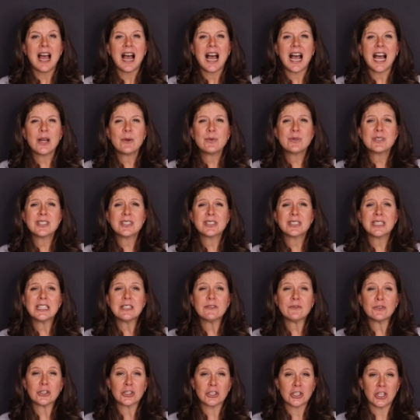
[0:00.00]
I was looking
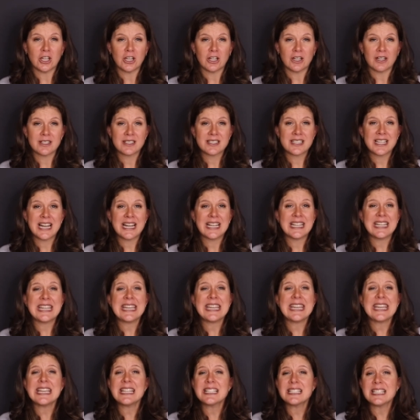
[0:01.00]
for cards that had
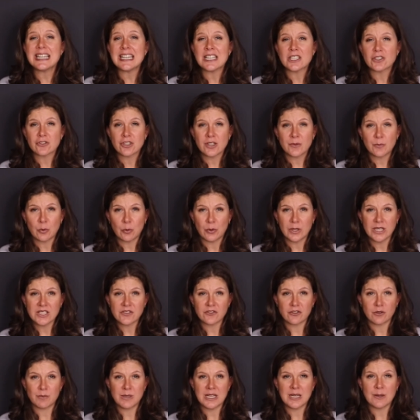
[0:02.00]
easy entry points
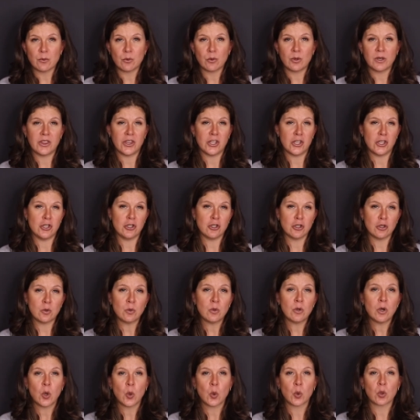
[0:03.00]
for people with
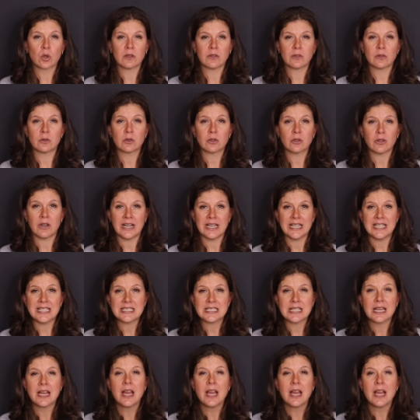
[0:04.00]
new or little credit,